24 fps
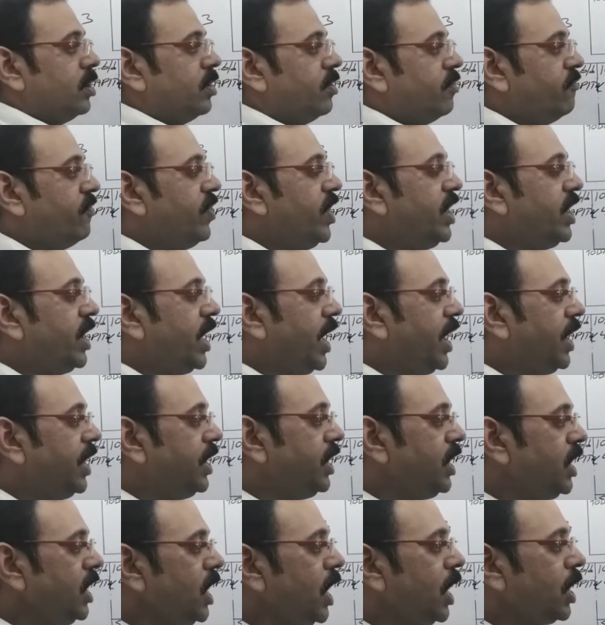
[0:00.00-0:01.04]
When
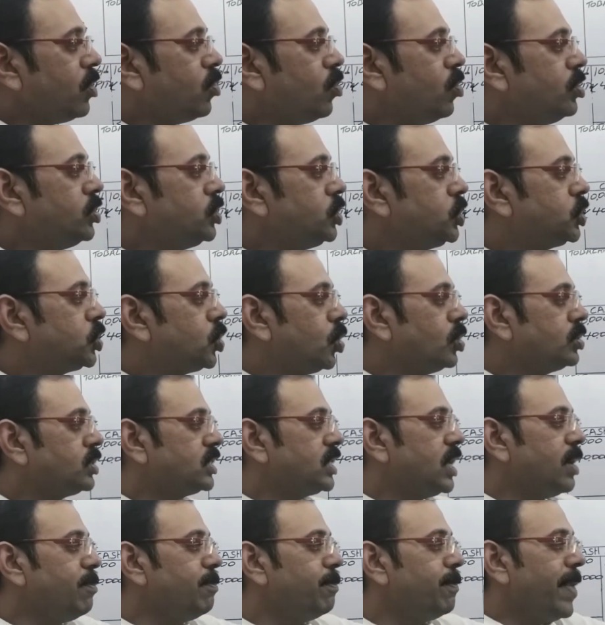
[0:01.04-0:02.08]
any account shows
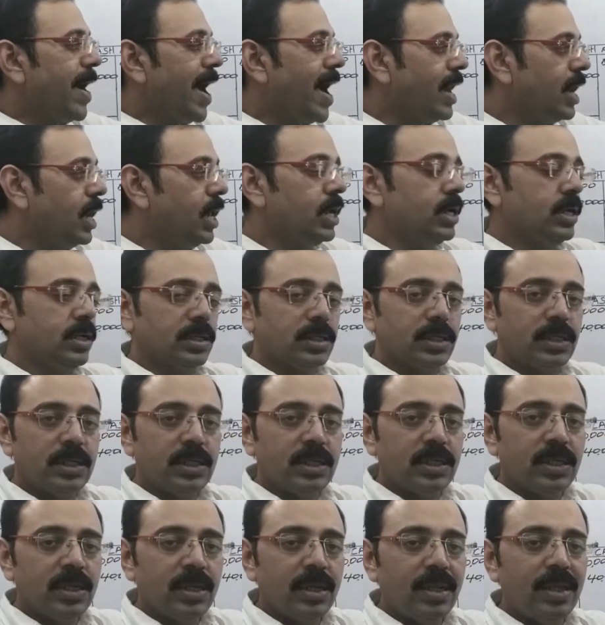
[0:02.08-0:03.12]
some
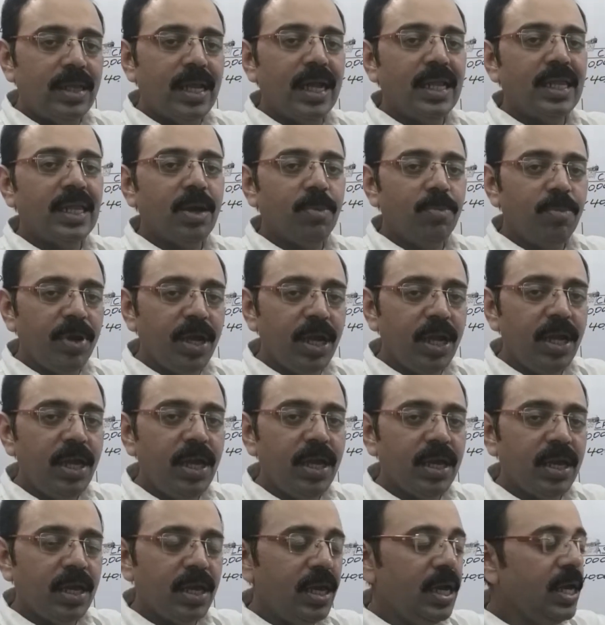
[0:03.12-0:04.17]
balance, then the
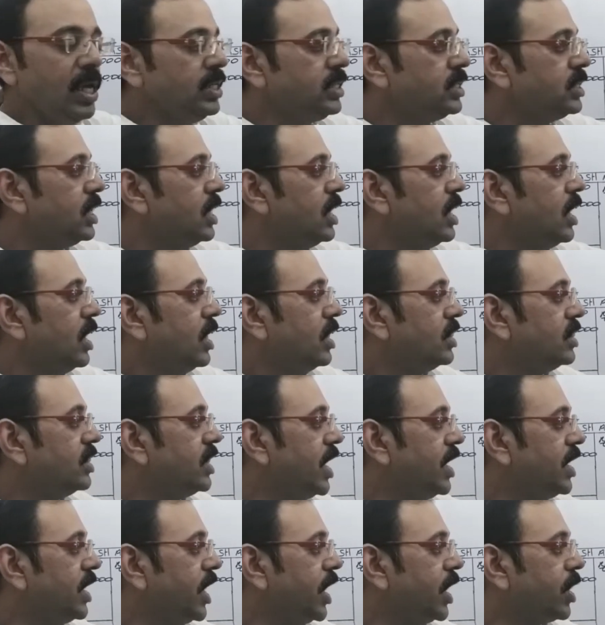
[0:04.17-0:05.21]
meaning is
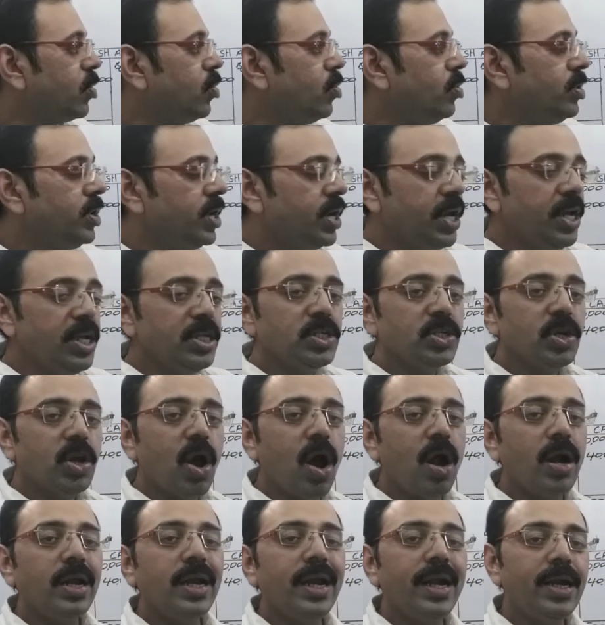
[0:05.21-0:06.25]
that account is
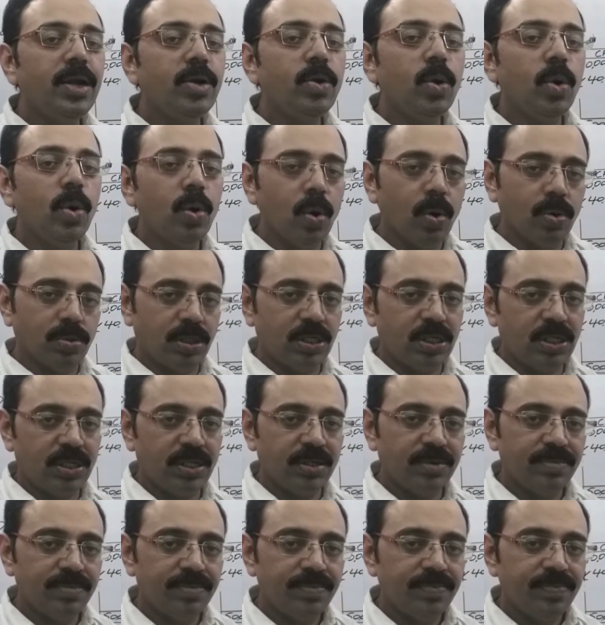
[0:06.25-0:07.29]
not yet closed.
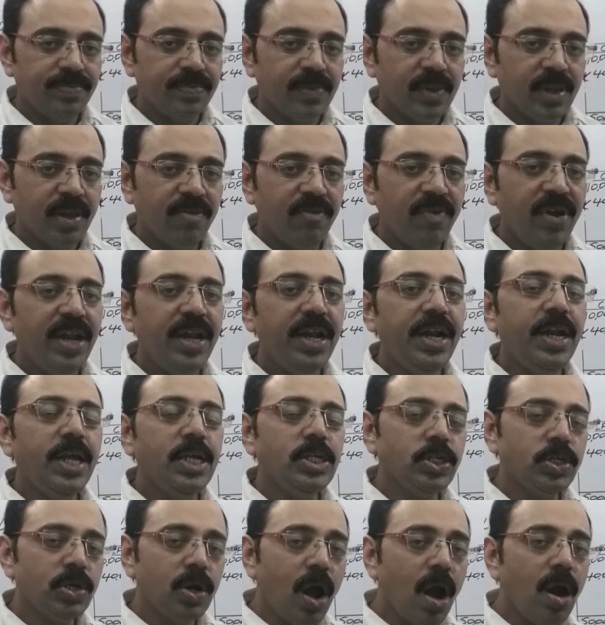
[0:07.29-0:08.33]
When it
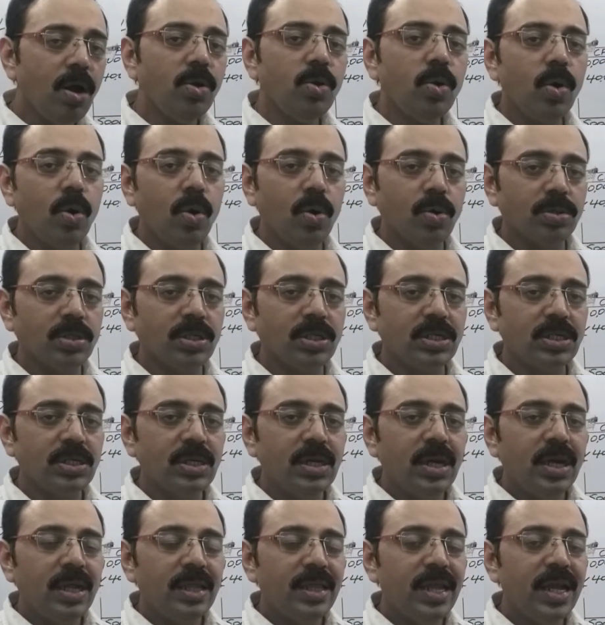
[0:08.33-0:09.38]
is not closed,
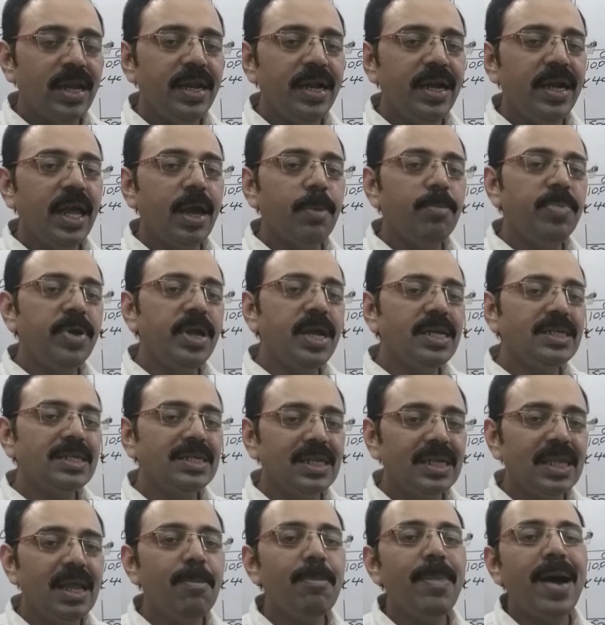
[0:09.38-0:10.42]
then it appears
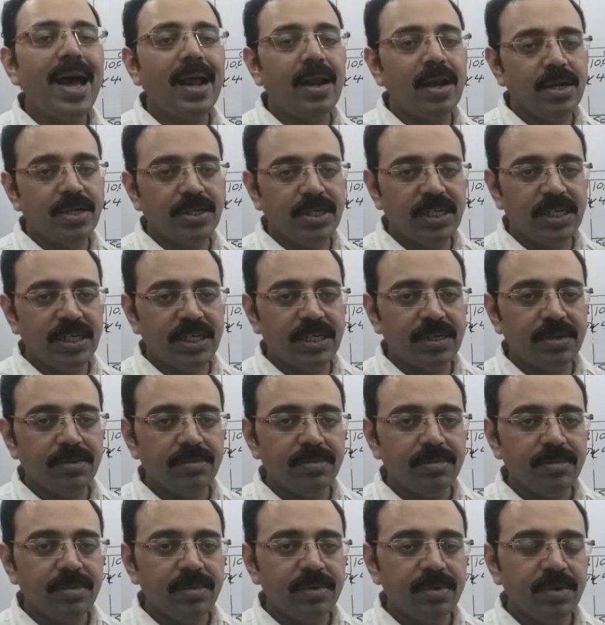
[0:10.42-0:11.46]
in the balance sheet.
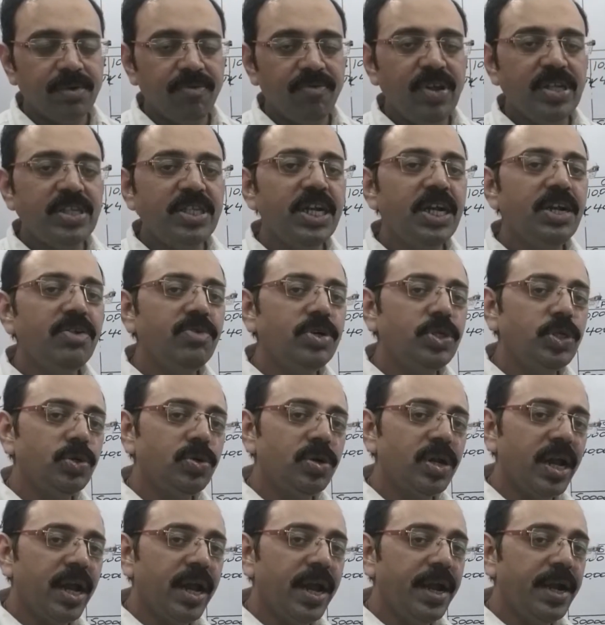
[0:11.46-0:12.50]
We said we
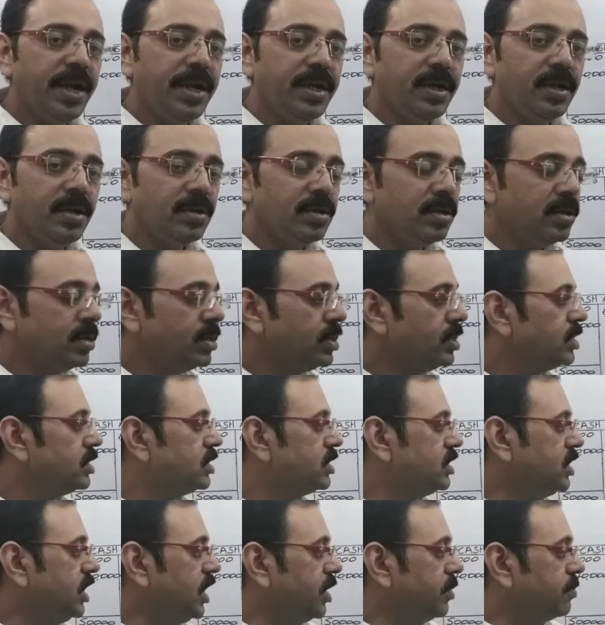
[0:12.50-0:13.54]
should write,
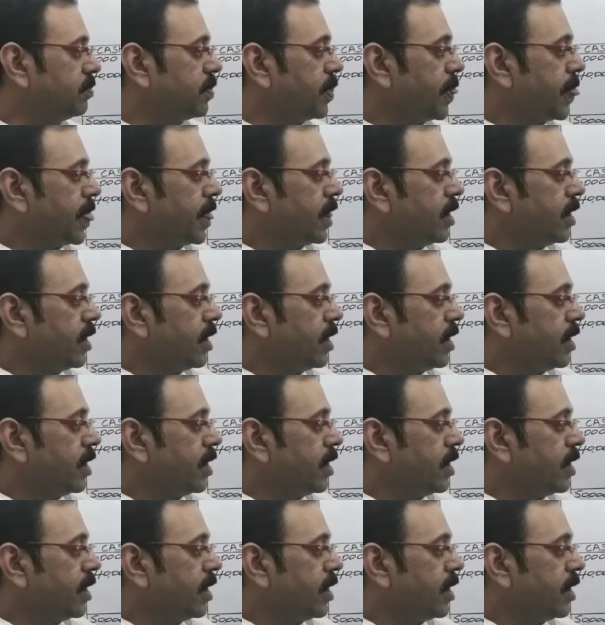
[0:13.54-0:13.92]
see,